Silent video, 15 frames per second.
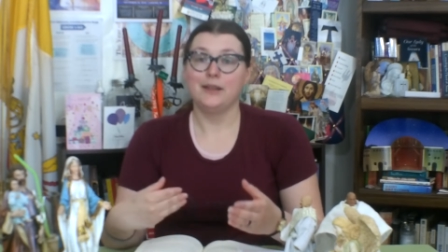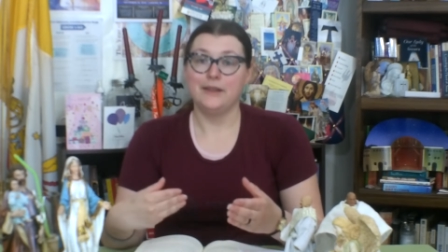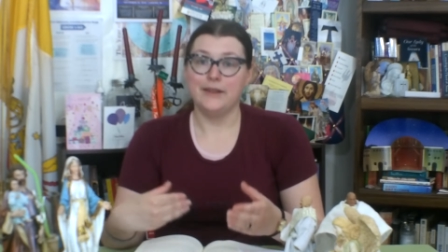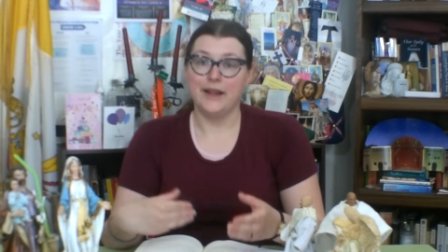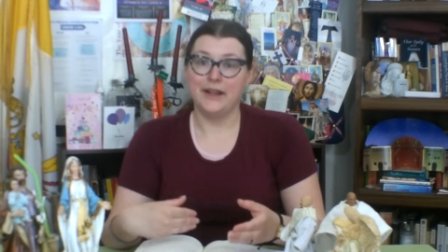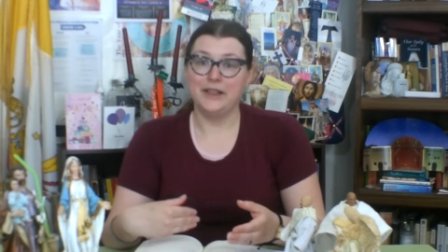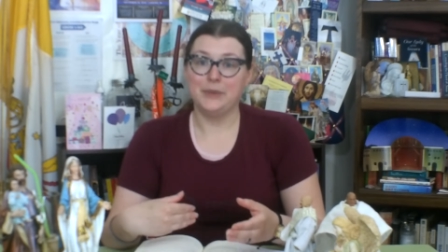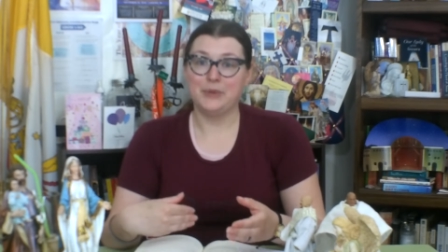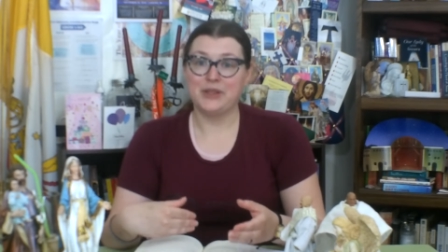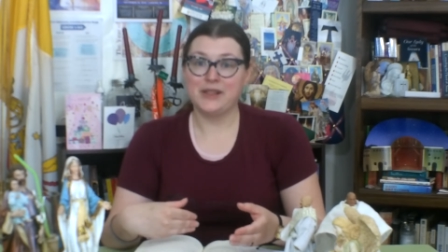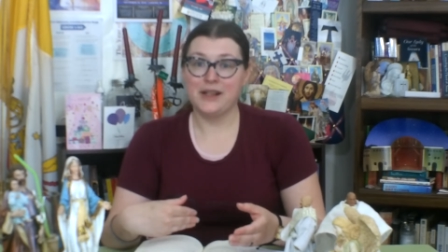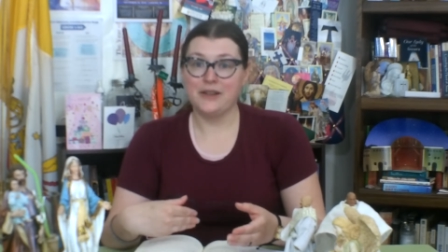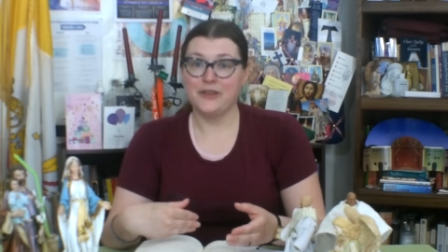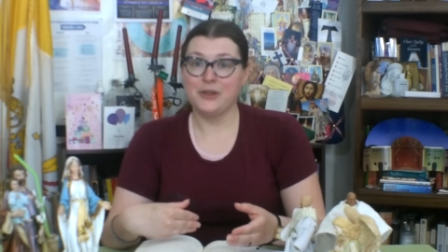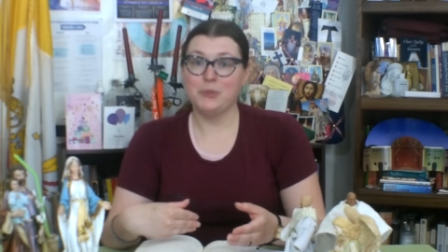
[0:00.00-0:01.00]

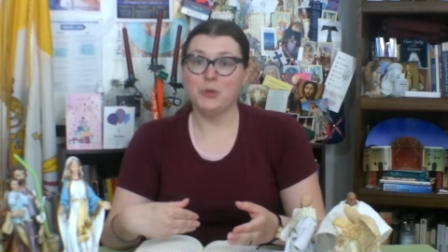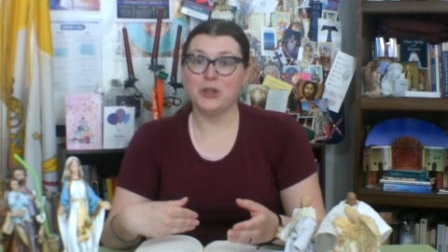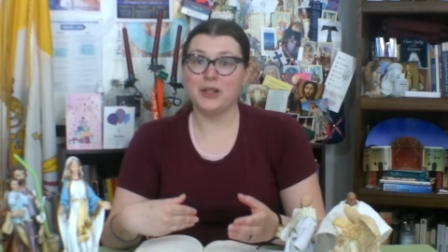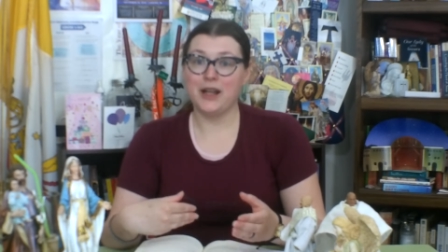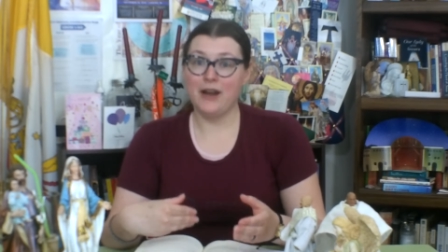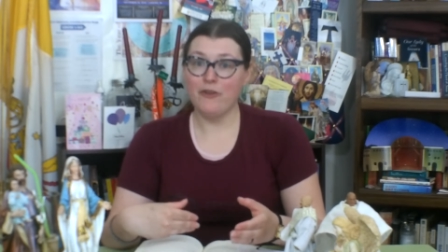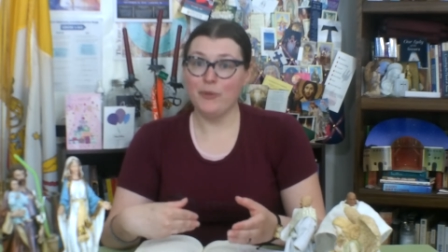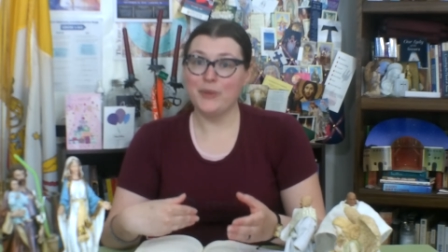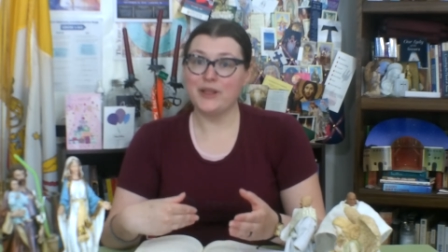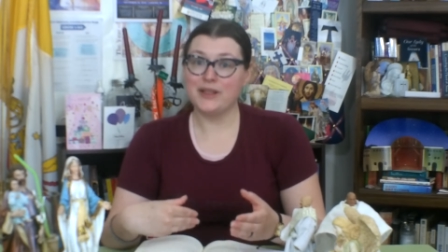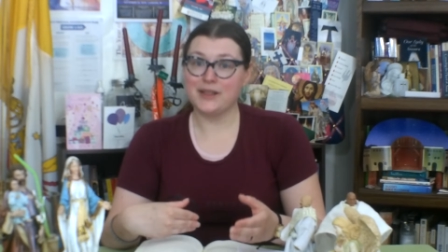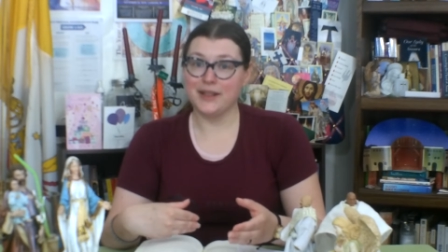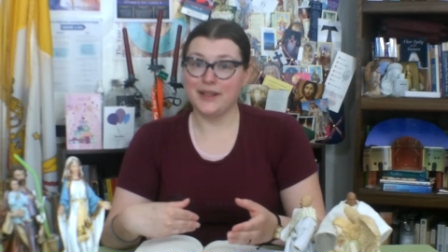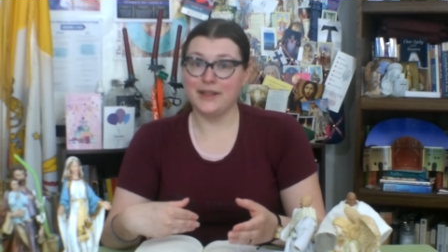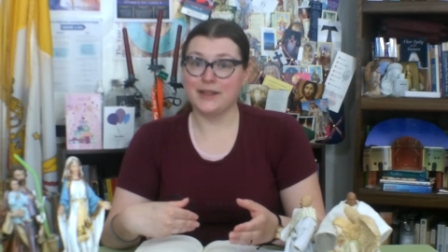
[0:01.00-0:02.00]
90% of them were government
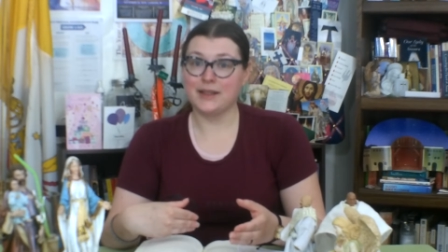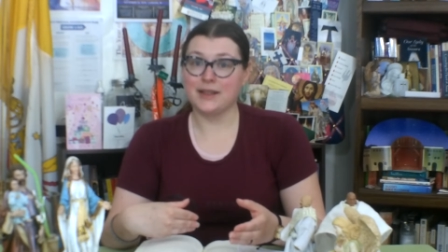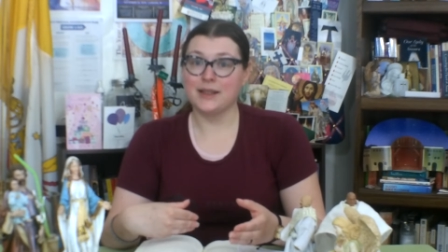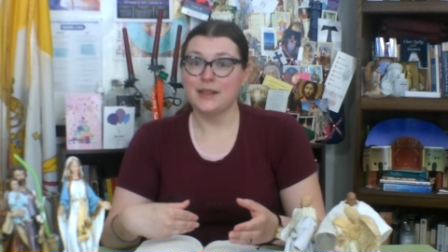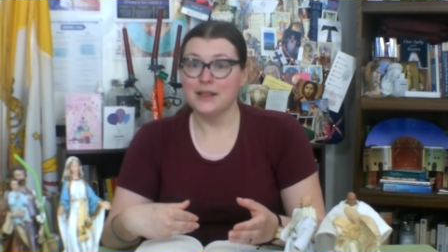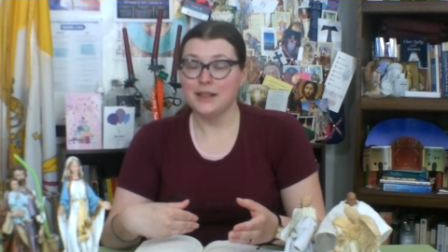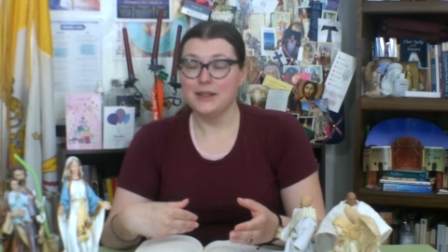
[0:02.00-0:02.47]
sites.